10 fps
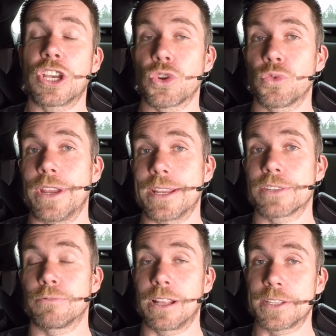
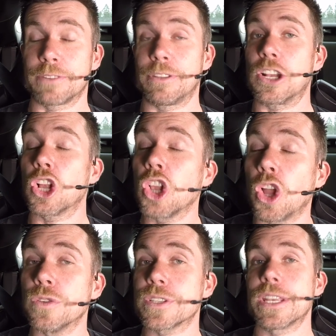correct, relatively
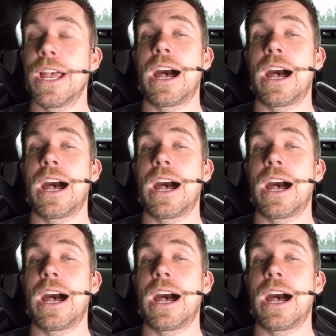close